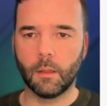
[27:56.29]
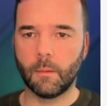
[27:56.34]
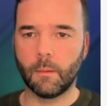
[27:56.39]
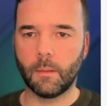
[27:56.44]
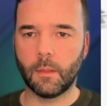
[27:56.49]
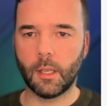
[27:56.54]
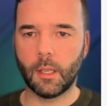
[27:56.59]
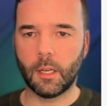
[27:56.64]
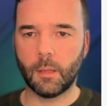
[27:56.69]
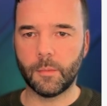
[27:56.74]

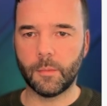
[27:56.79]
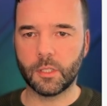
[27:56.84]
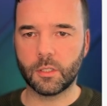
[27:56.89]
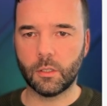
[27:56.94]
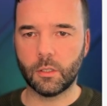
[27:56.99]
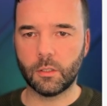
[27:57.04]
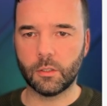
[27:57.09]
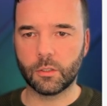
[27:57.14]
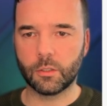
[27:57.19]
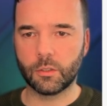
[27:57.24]
And then I'm just
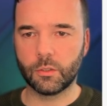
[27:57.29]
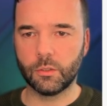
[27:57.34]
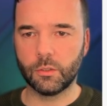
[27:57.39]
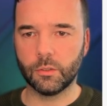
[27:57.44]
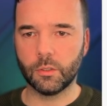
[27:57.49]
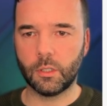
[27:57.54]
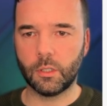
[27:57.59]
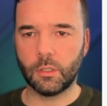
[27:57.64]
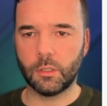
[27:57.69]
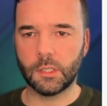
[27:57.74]
going to
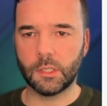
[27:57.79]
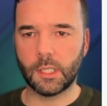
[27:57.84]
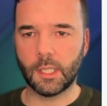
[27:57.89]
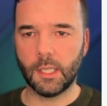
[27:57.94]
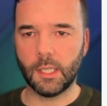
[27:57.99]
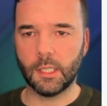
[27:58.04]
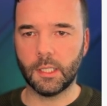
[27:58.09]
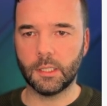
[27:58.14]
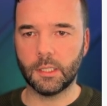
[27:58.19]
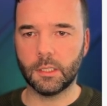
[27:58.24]
scroll
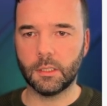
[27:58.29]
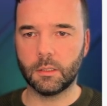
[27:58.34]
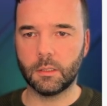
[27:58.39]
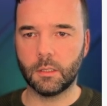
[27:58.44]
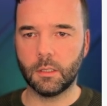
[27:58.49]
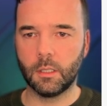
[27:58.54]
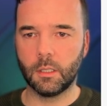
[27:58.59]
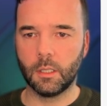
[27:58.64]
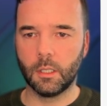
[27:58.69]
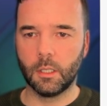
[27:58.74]

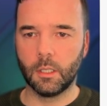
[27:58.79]
down.